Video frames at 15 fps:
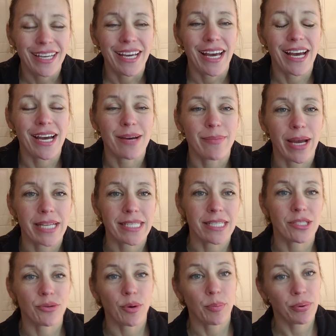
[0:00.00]
I did
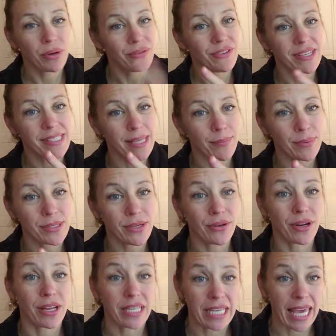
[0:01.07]
do a previous episode
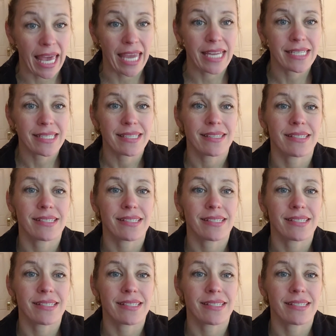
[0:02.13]
on gait,